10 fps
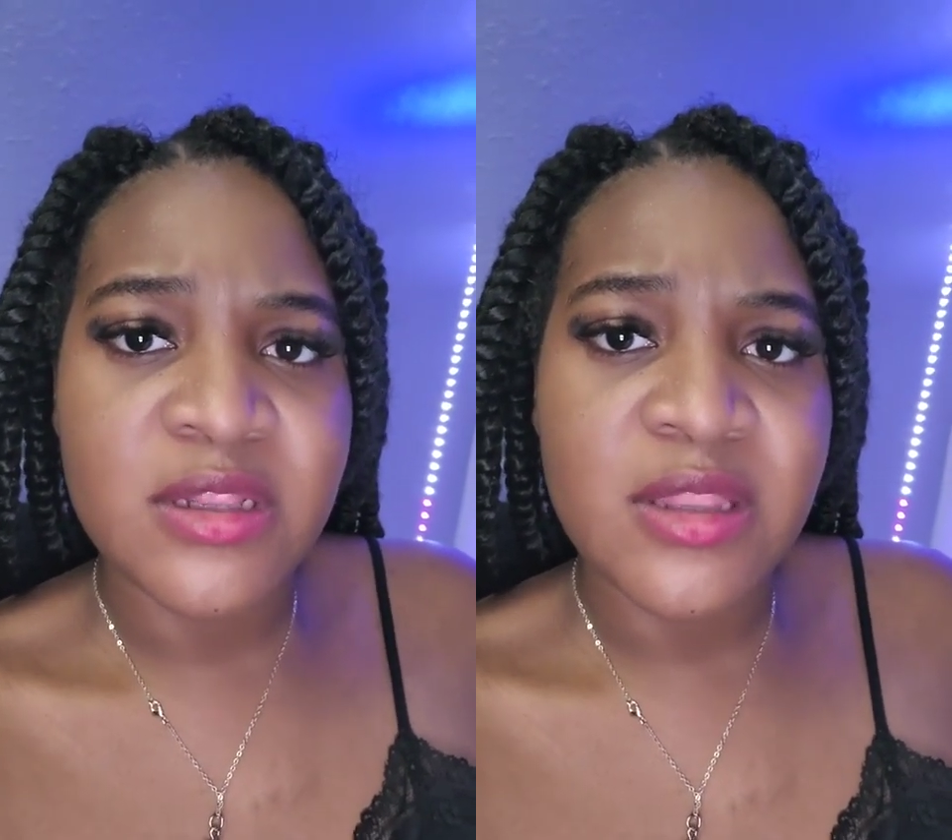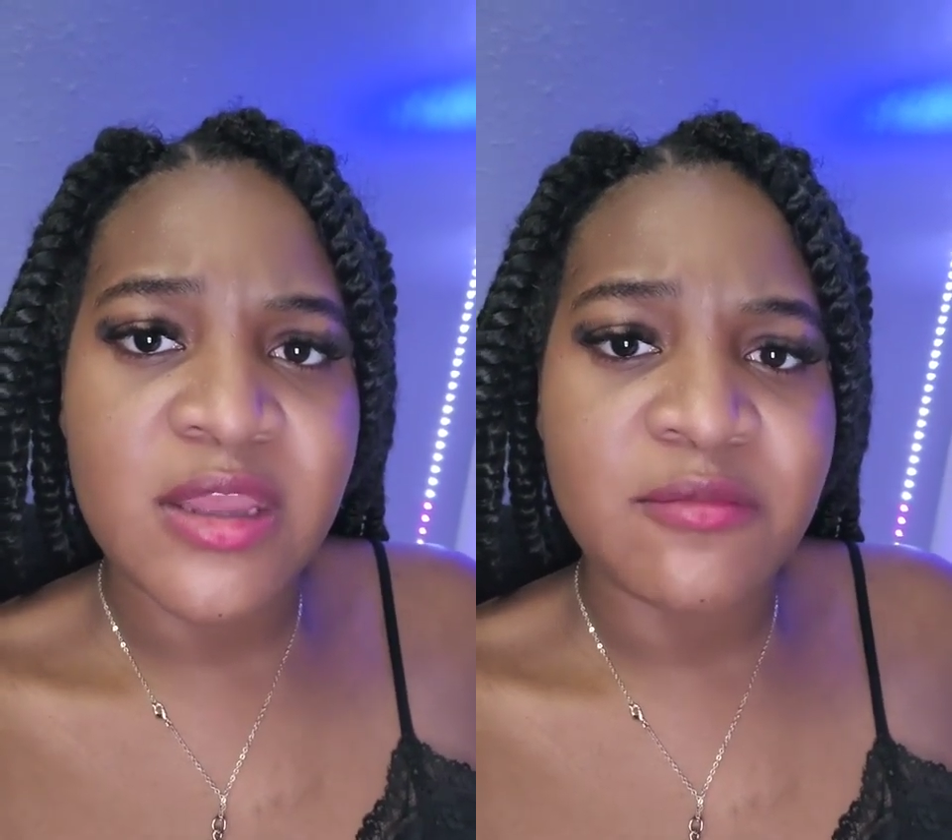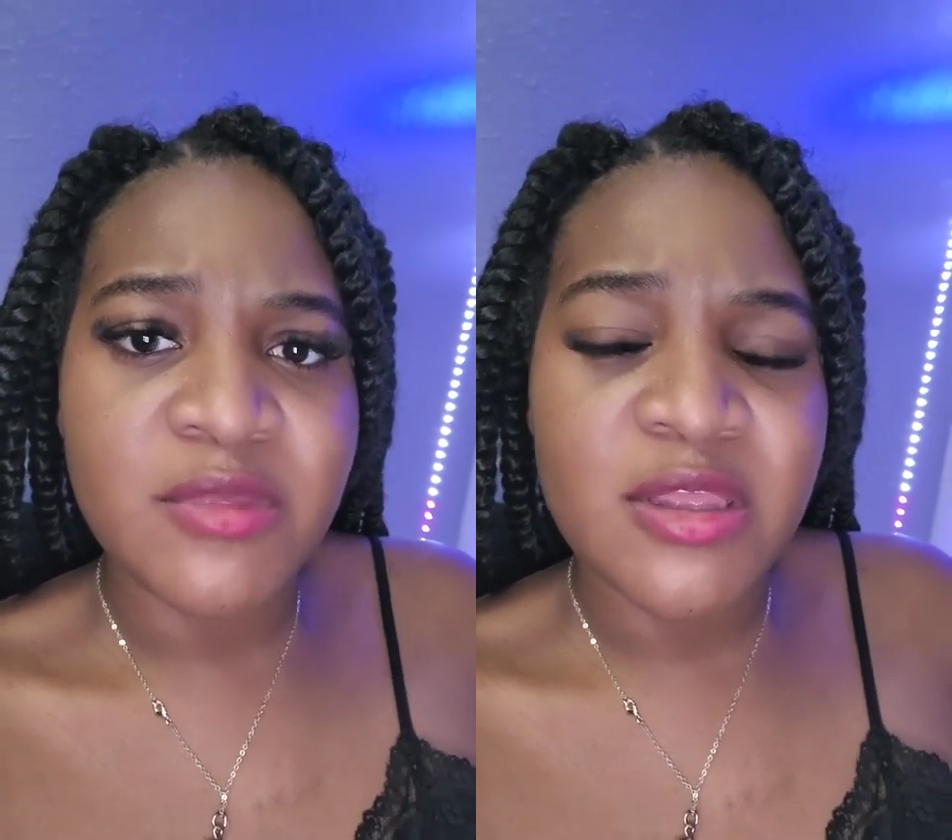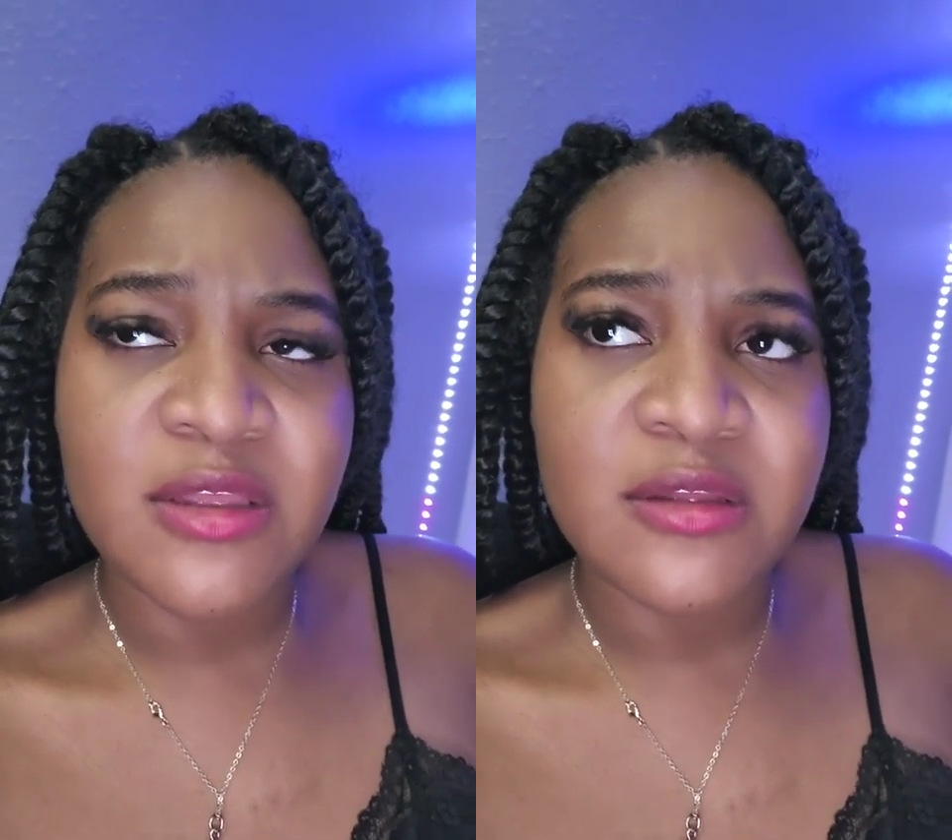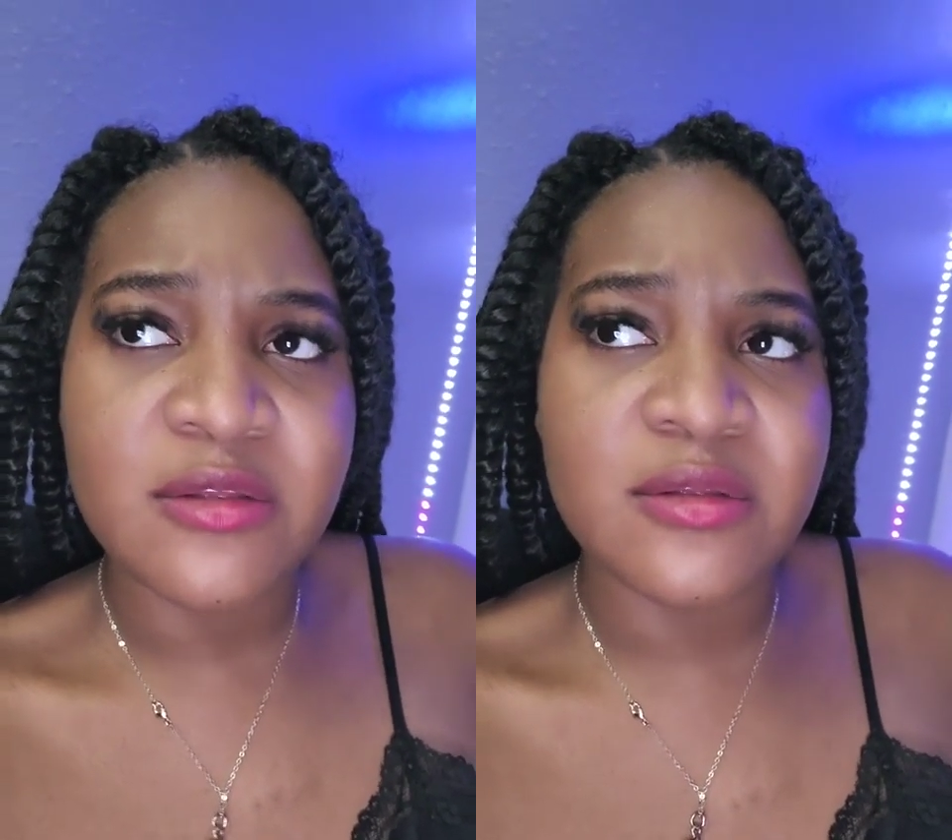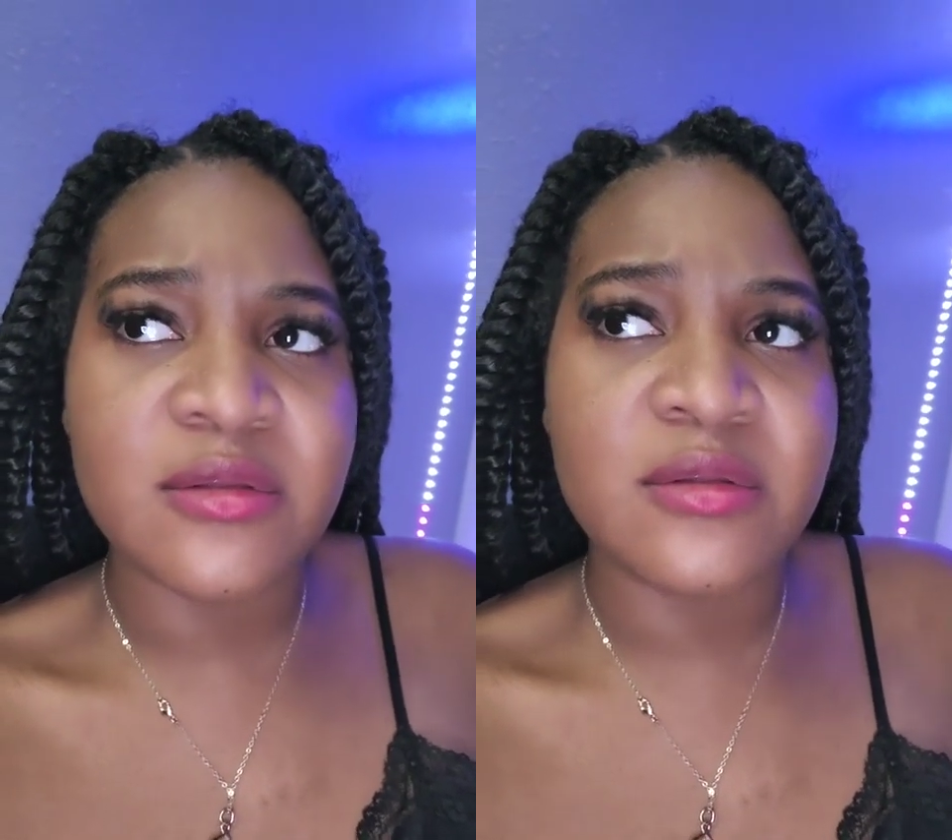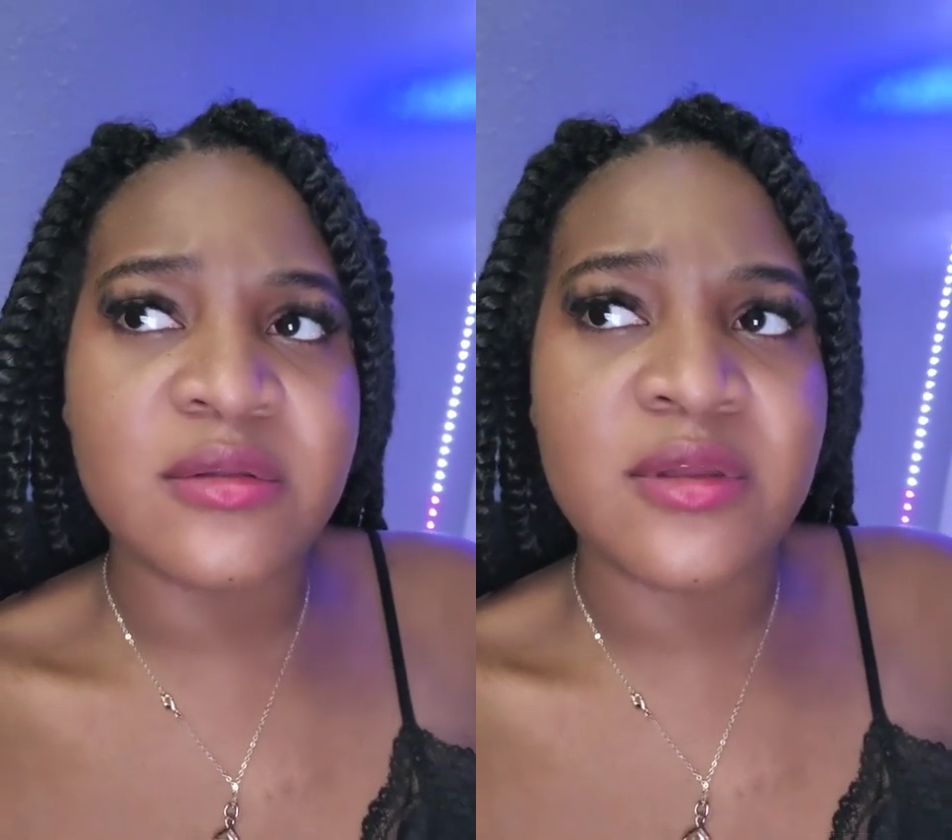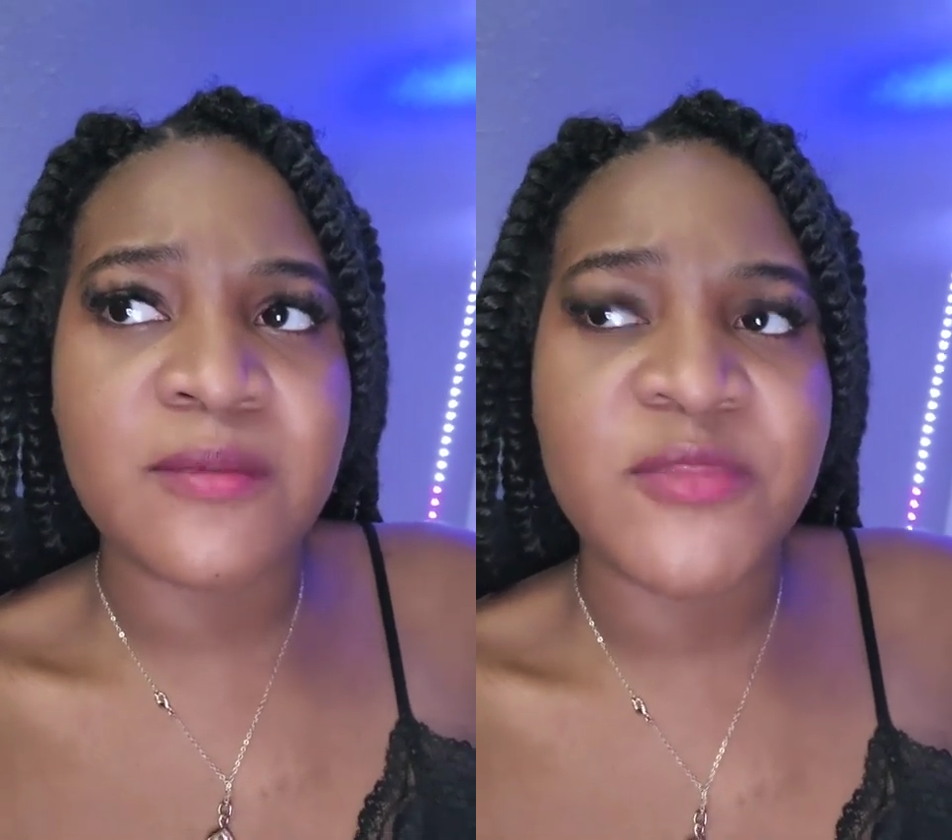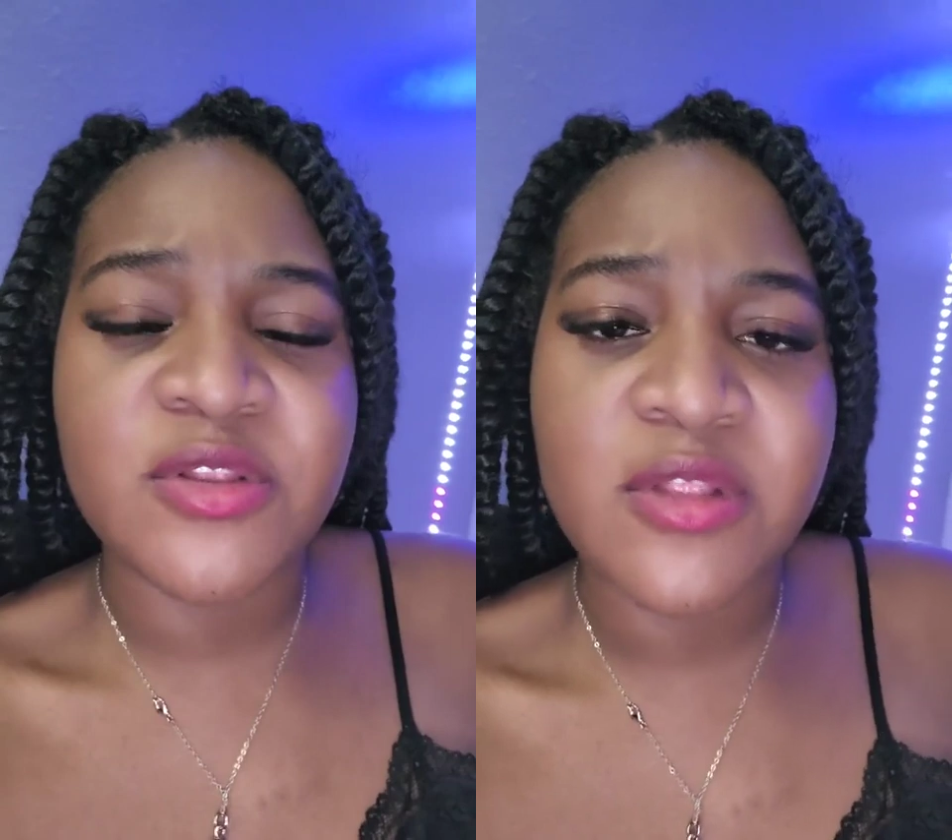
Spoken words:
Like me, the